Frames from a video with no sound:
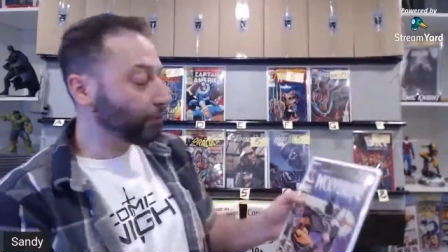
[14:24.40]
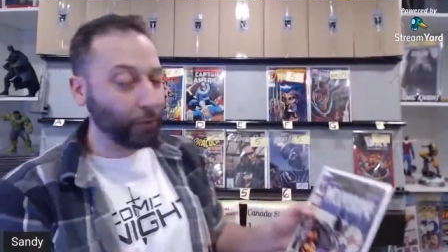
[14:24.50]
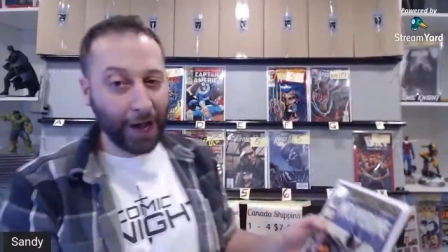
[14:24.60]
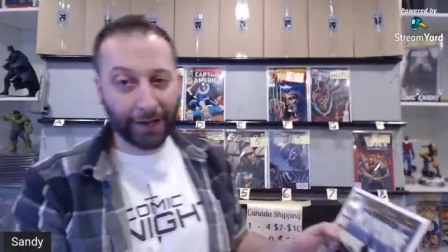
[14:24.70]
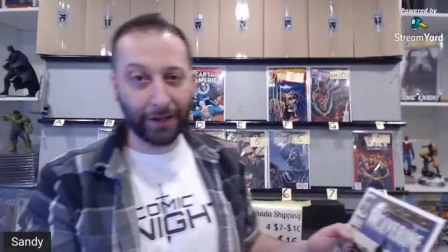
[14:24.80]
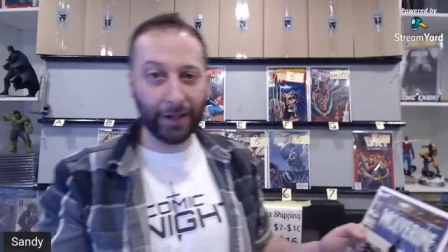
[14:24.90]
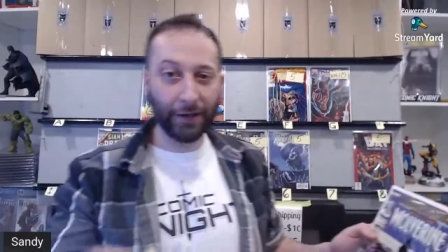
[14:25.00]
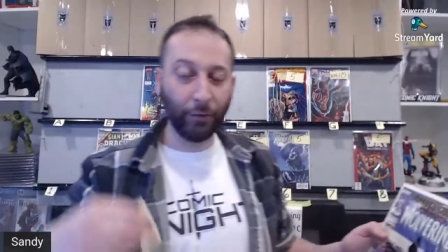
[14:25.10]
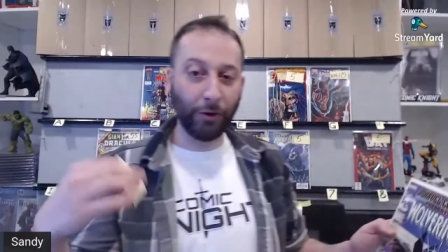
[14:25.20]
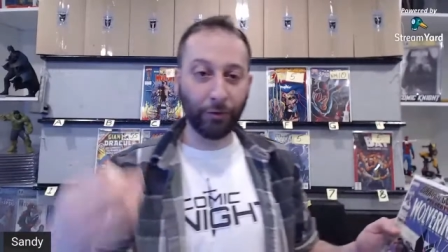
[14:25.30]
up the rack and
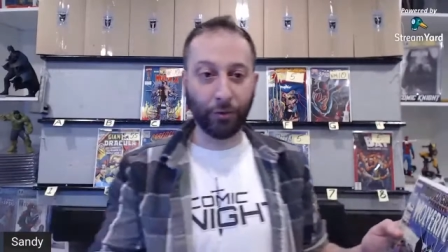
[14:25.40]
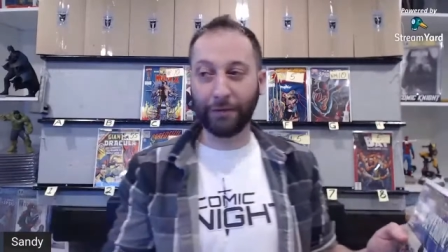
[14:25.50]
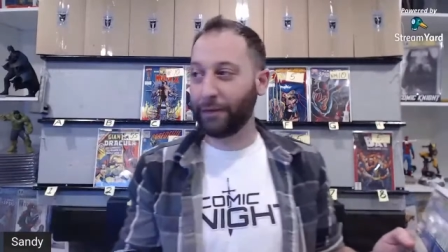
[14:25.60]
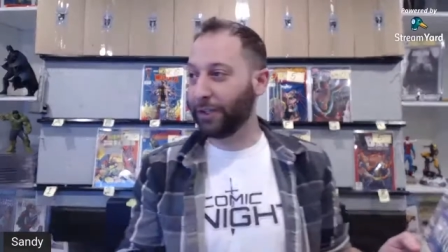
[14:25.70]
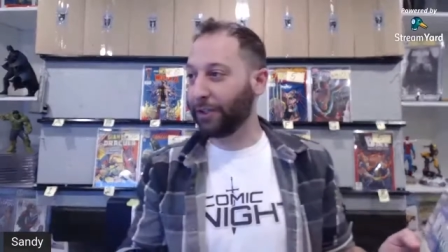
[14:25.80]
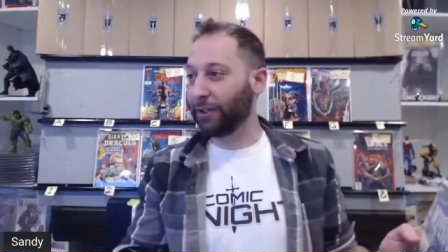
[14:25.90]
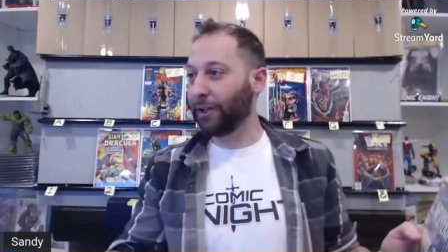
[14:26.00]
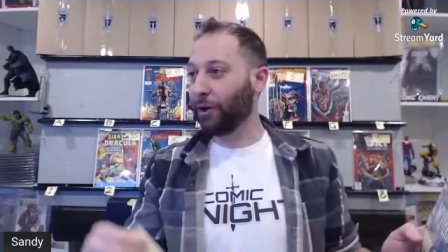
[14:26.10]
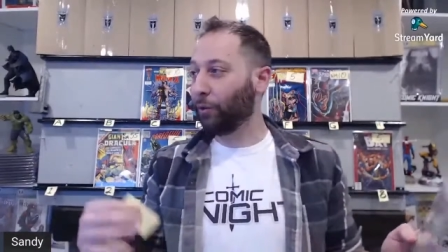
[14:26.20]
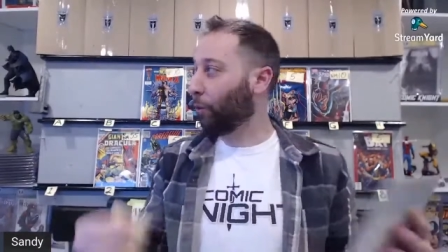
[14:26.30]
then we'll
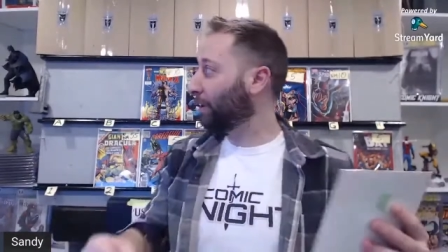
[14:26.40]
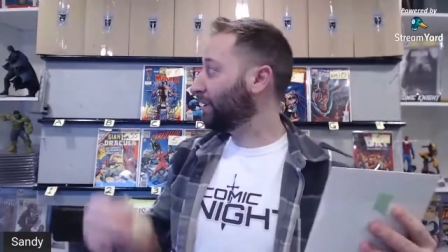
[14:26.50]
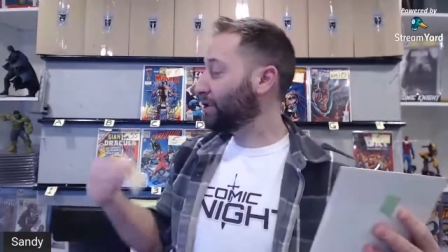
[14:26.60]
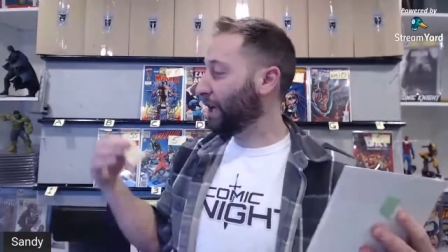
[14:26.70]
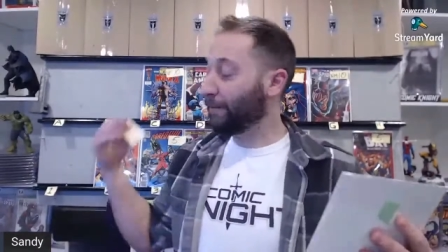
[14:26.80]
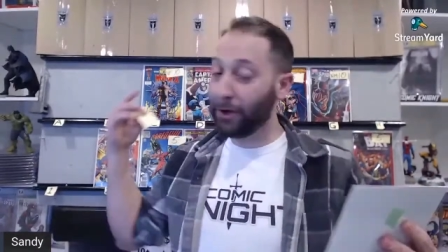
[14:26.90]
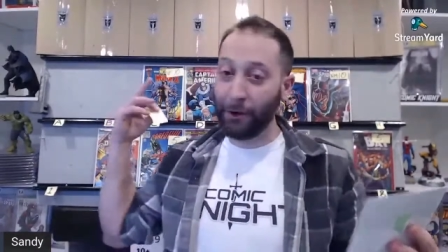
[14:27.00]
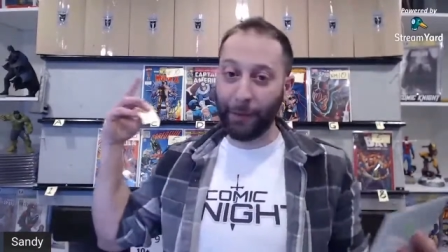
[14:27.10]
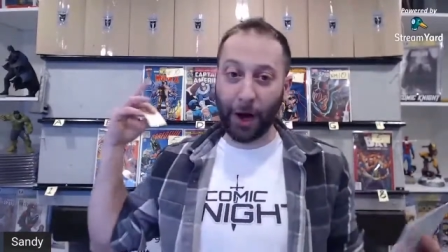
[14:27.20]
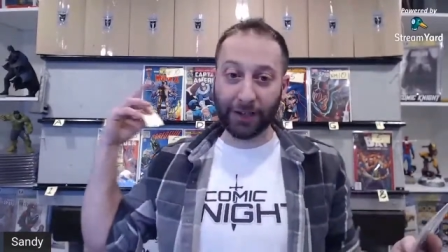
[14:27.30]
reveal what the
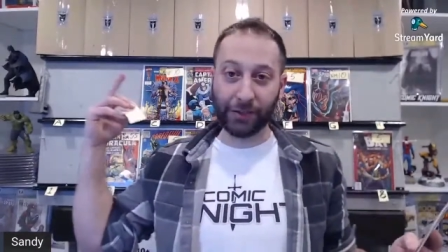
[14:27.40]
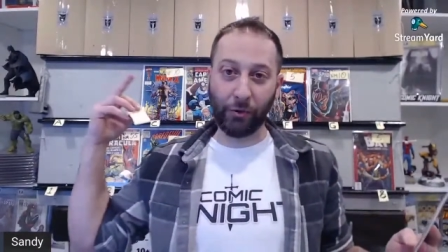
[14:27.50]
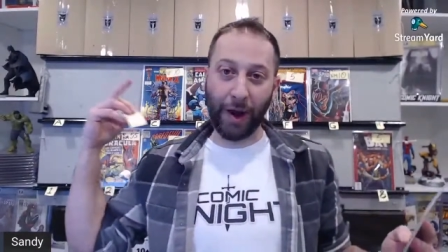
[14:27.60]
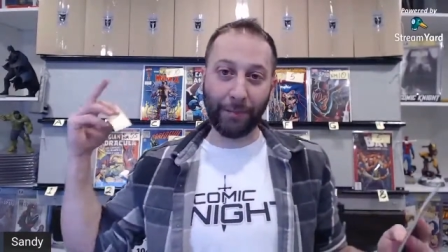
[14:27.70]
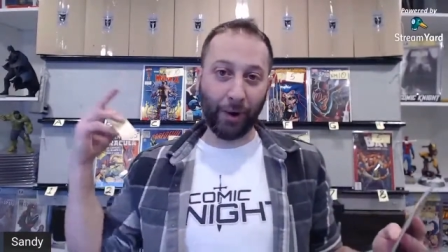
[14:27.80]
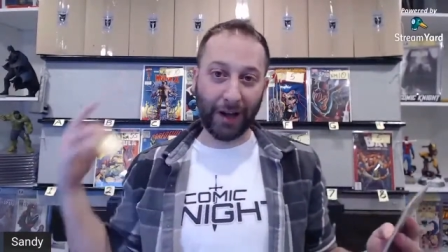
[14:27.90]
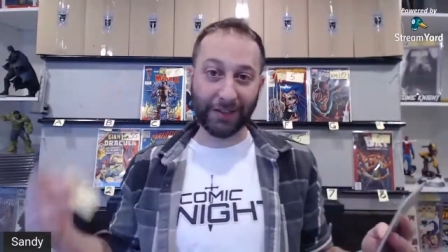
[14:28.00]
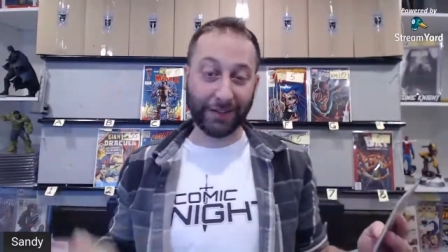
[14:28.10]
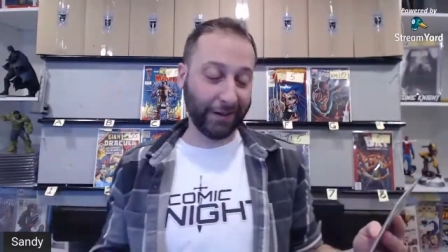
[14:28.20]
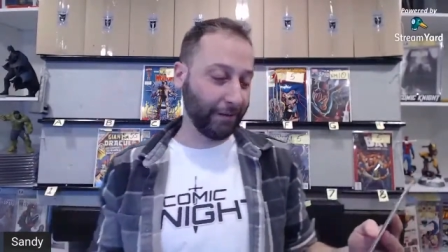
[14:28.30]
chainmail box grand
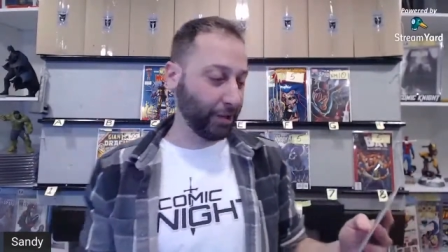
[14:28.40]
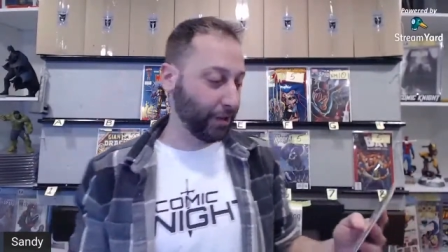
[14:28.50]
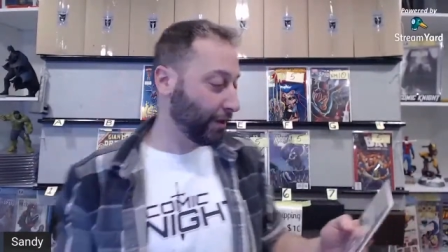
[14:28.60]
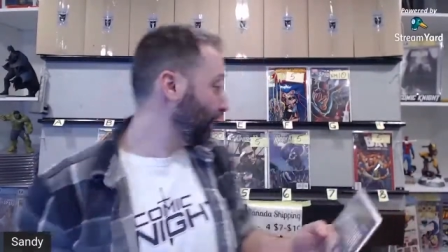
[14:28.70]
prize is going to be.